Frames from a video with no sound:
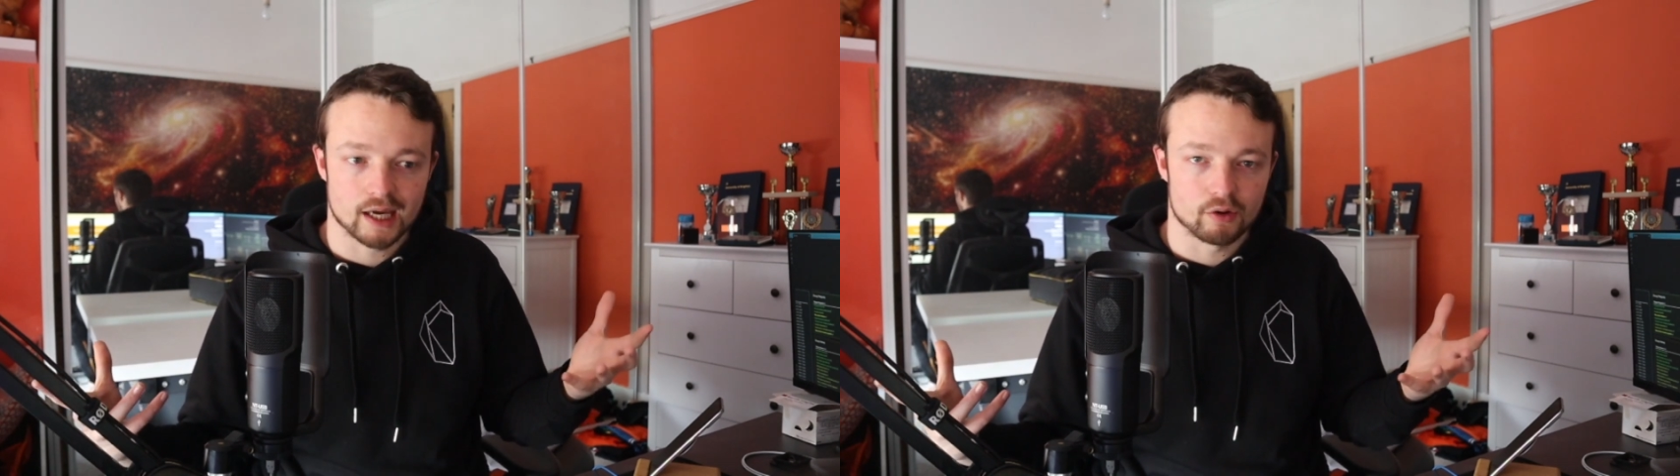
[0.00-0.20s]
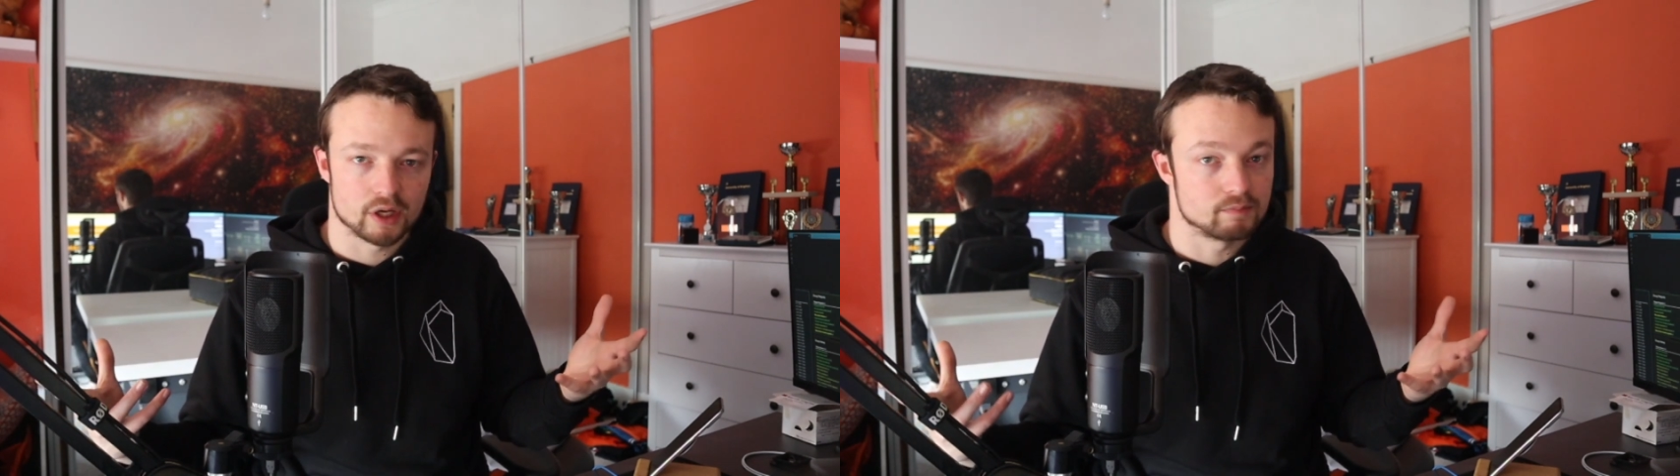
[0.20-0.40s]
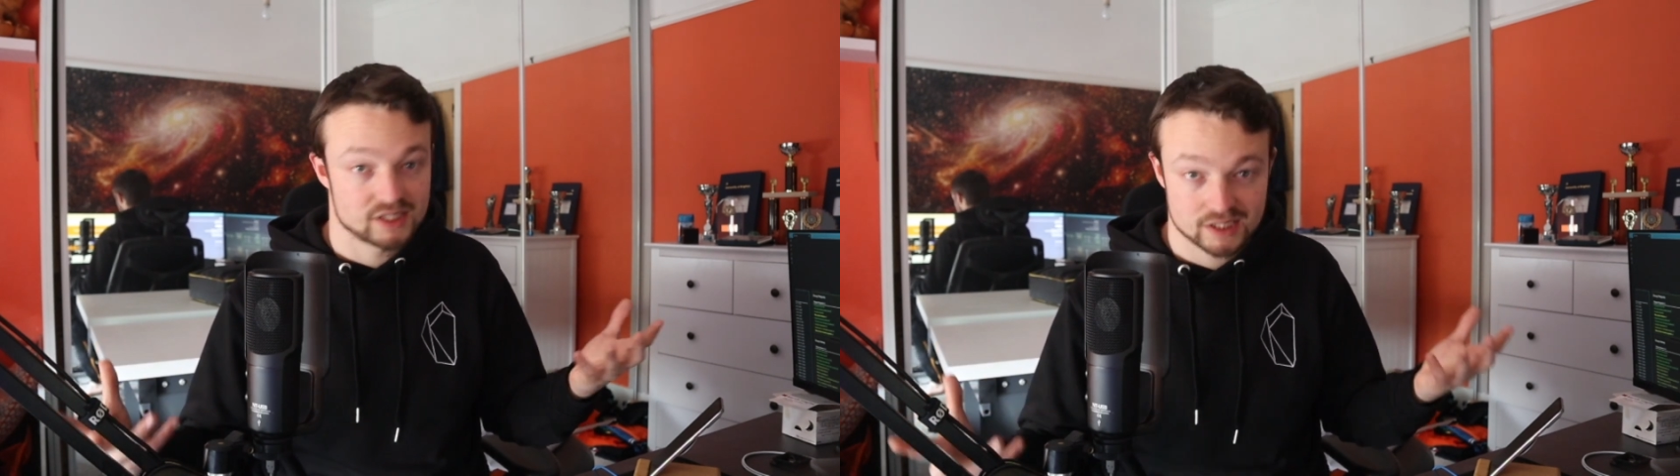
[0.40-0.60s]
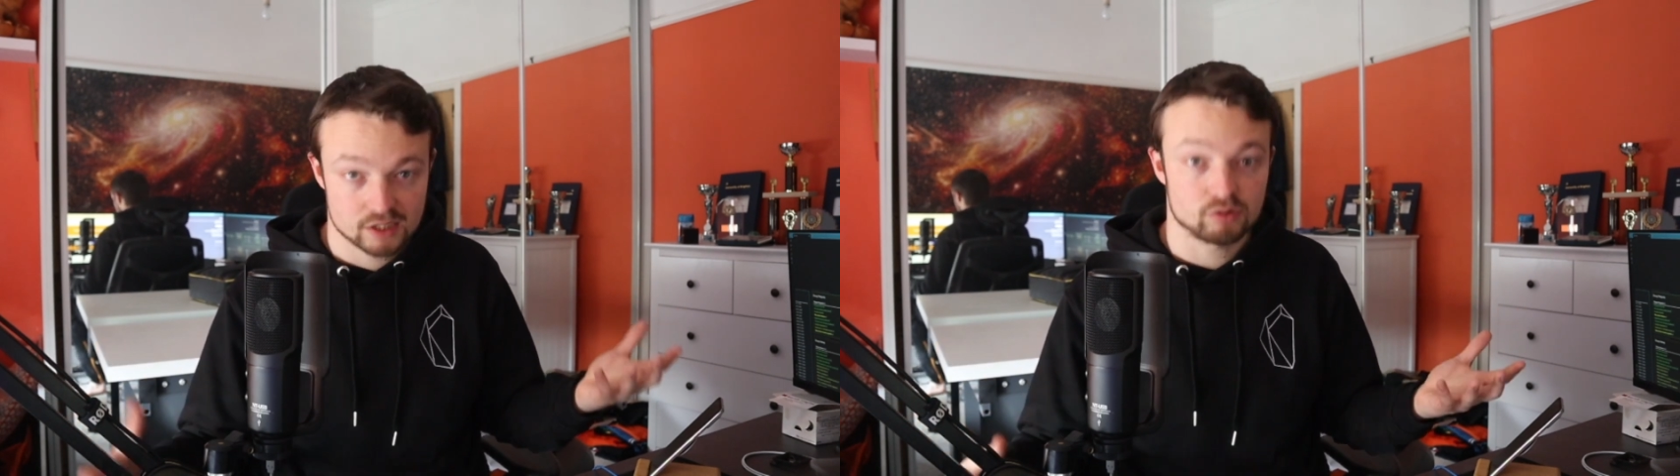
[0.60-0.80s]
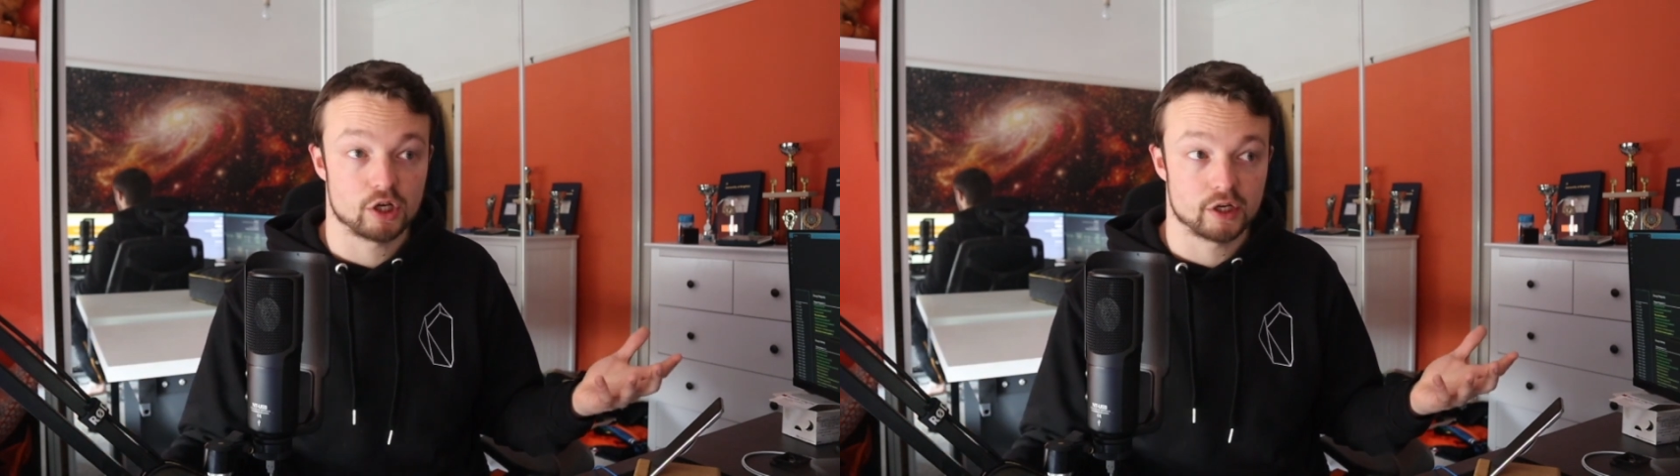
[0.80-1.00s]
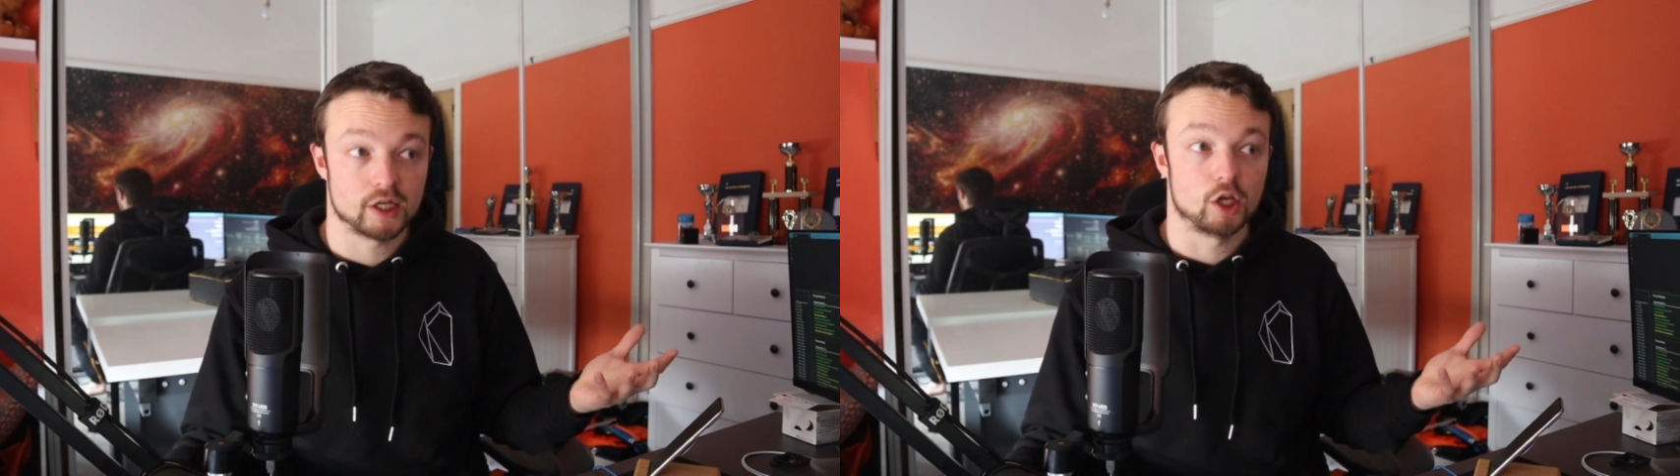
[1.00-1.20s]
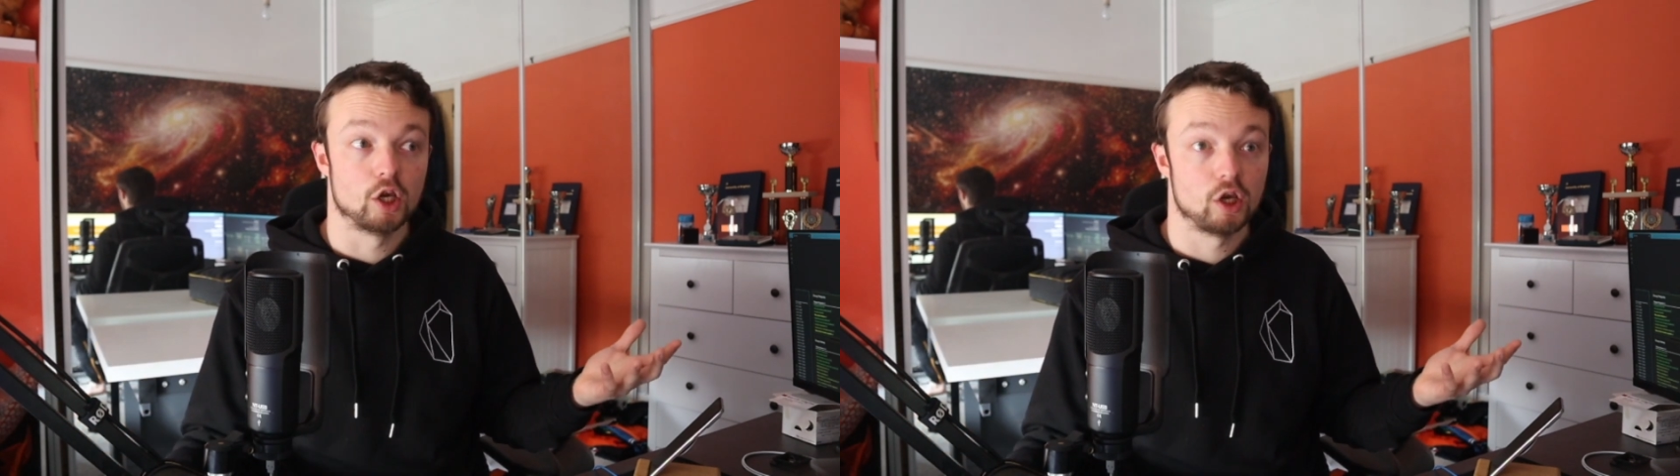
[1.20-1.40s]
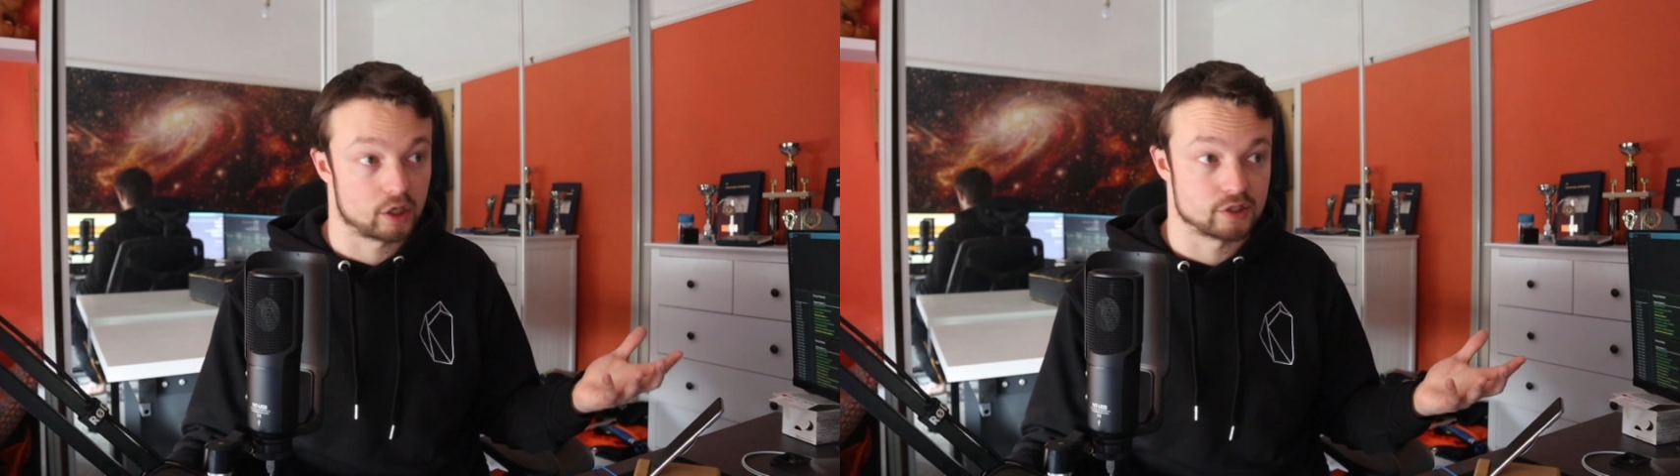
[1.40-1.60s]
and I'm still learning a lot